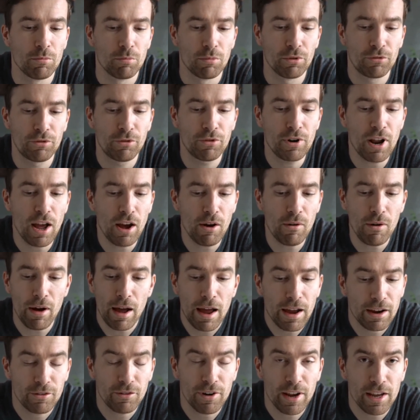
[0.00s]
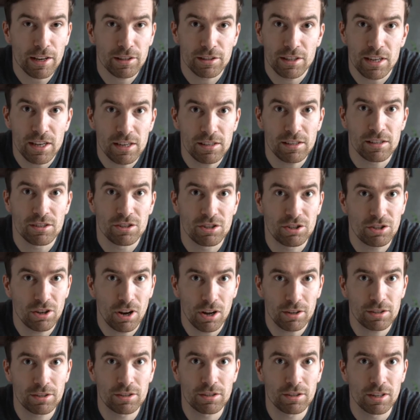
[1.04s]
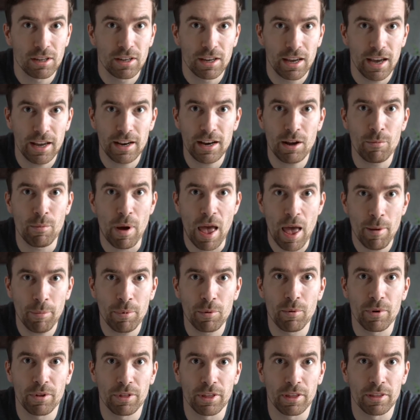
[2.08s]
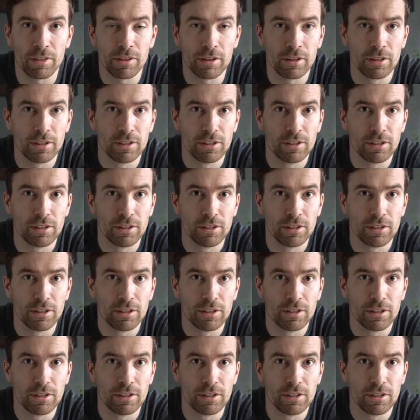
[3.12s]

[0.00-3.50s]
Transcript: But for now I create decent shots and I'm happy with it.